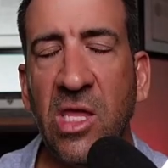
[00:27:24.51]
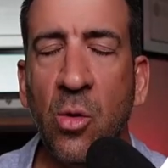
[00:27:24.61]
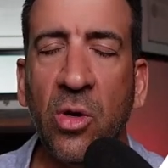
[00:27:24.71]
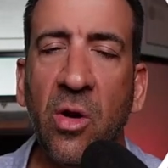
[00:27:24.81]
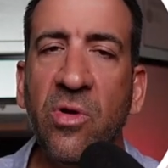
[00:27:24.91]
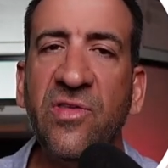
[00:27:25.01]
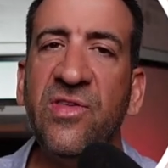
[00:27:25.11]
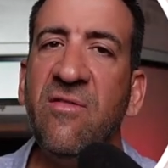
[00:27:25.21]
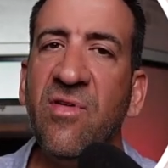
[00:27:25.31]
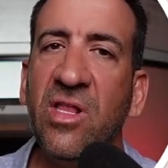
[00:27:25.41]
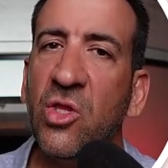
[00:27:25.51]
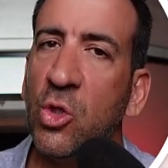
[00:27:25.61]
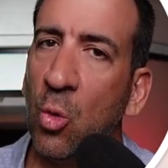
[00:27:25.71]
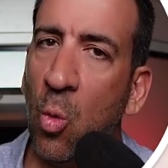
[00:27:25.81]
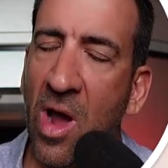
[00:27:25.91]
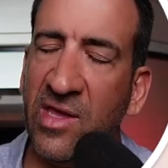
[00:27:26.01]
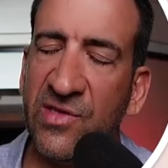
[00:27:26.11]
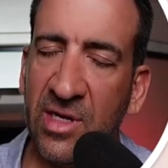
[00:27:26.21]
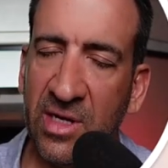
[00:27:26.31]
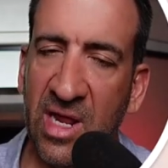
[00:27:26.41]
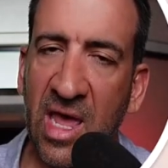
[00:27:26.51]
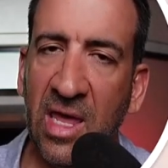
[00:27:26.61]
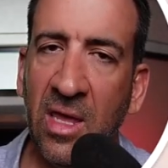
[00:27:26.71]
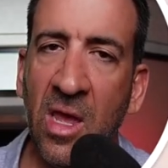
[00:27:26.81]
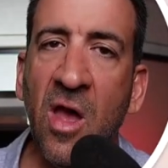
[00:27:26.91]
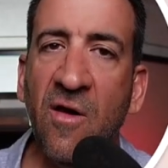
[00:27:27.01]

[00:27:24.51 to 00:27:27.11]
you can receive it twice a day